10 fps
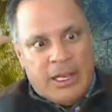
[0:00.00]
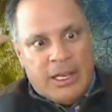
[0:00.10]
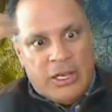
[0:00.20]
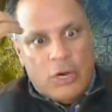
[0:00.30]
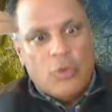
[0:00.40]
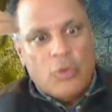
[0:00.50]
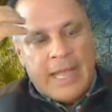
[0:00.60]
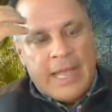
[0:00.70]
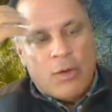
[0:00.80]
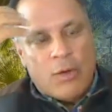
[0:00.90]
You don't
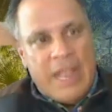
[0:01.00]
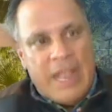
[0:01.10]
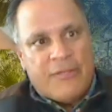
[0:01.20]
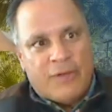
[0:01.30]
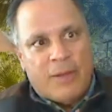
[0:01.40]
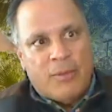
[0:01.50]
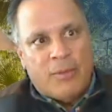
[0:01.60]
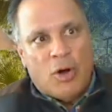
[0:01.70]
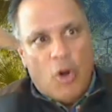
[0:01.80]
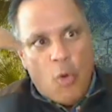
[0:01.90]
get away from
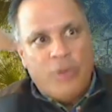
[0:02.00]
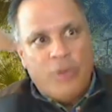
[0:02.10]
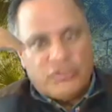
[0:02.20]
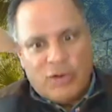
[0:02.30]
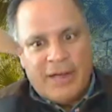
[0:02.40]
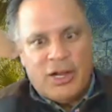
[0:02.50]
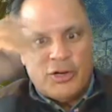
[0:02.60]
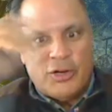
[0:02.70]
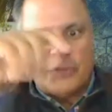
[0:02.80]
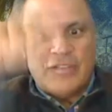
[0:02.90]
always trying to
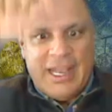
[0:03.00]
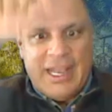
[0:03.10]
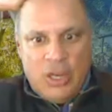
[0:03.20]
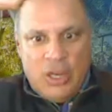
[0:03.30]
understand